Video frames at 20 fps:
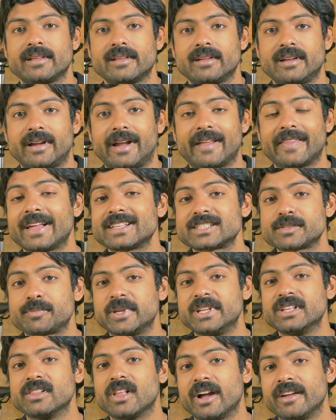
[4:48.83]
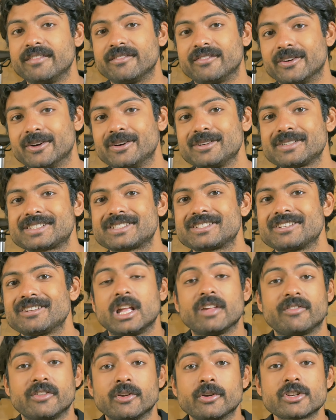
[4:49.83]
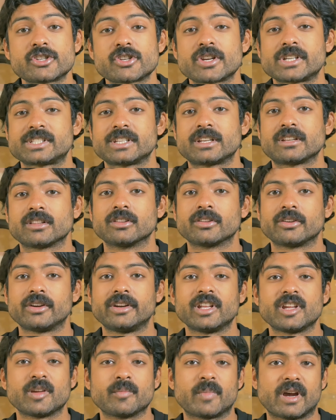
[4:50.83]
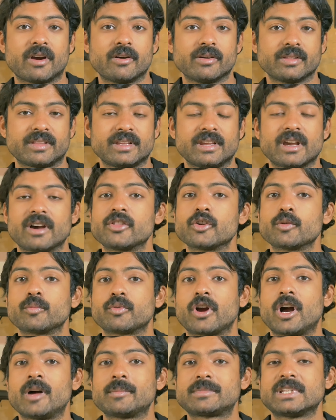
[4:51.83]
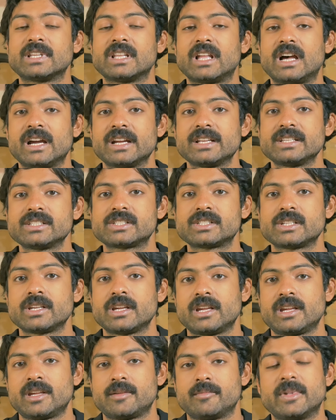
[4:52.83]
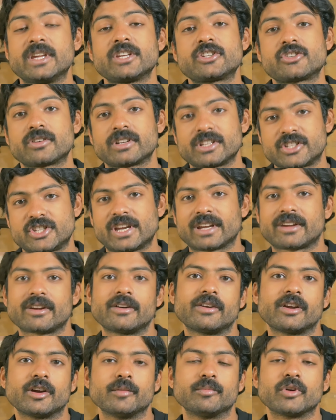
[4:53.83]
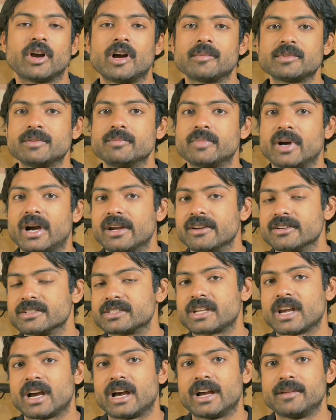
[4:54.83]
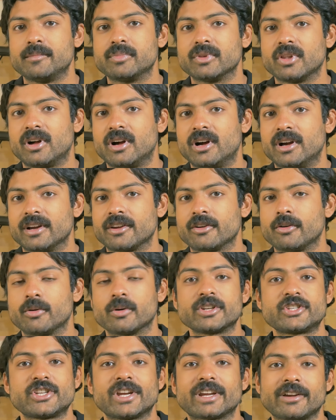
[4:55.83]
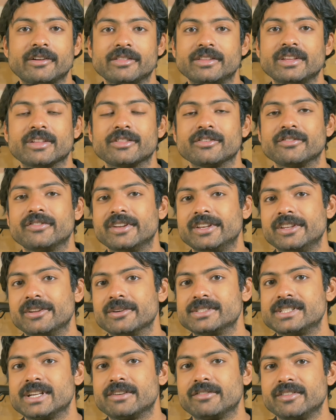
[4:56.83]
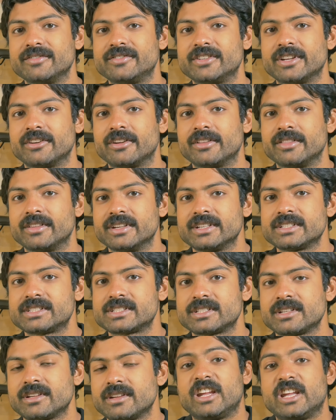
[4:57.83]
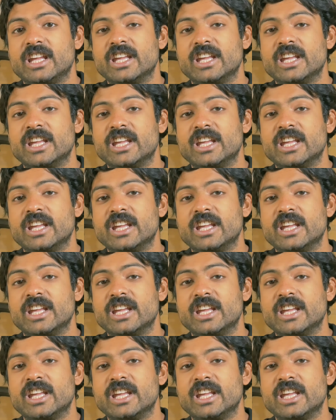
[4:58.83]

And that's the P-Line, folks. If you're interested in learning about the other Brompton lines, make sure to check out our Brompton Buyer's Guide blog or check out the other videos that we've done on this.